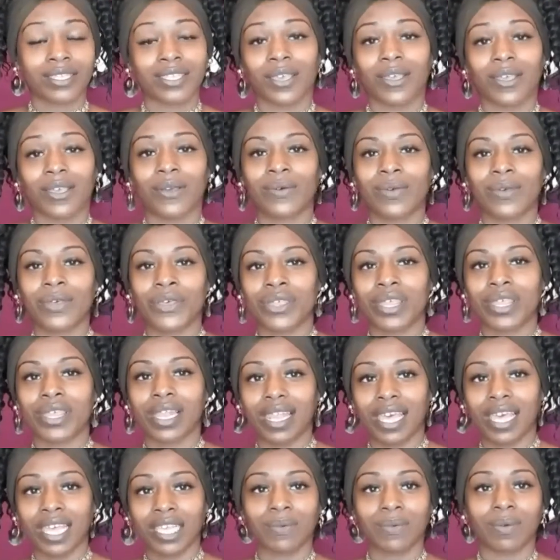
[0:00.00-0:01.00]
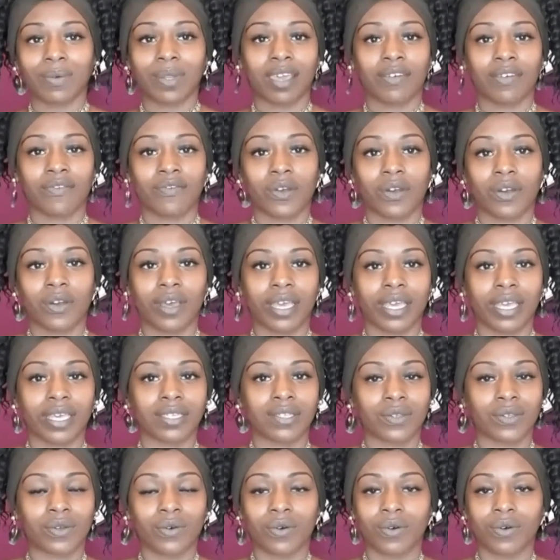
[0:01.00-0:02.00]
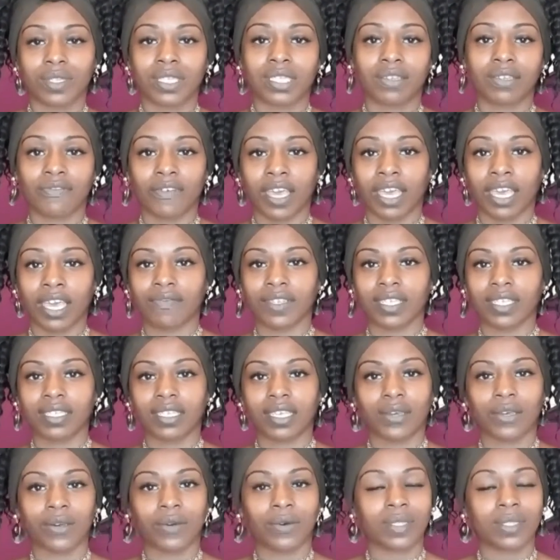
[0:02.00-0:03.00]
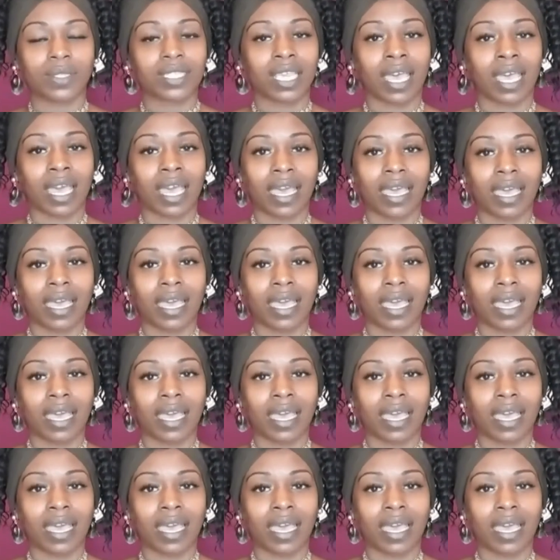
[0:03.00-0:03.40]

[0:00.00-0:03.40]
So the last one I've got is called Survivor's Guilt,